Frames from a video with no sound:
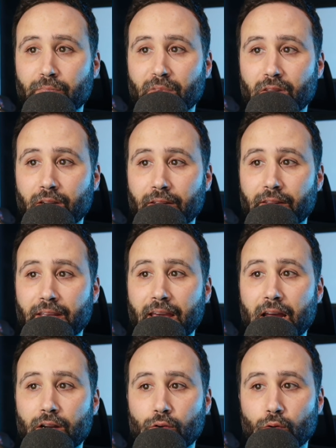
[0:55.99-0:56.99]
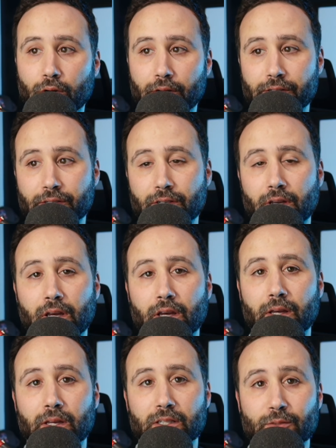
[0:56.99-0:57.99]
Then in the categories,
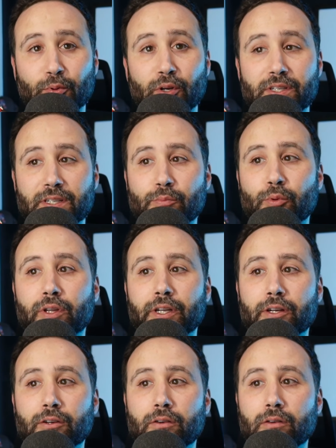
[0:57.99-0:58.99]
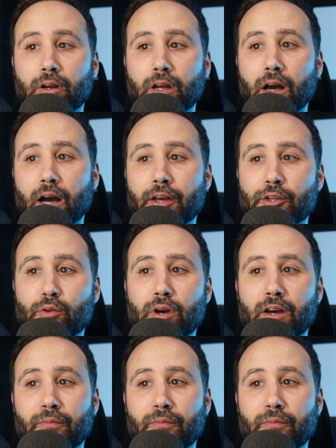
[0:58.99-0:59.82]
it's pretty simple here. You have